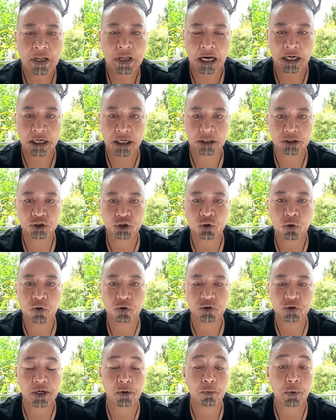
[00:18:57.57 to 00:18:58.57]
and it is
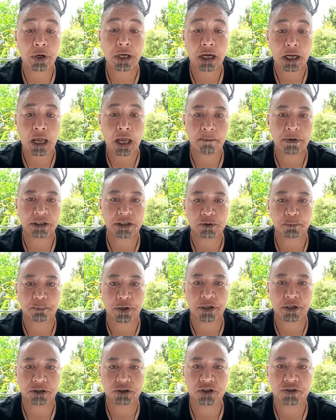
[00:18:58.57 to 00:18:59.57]
yours, and we are coming to
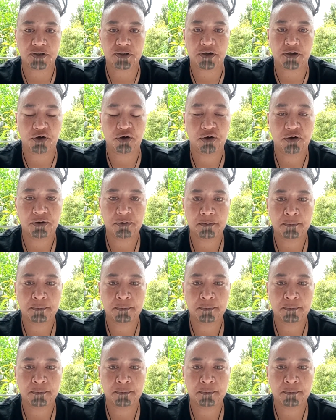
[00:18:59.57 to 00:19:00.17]
bring it to you.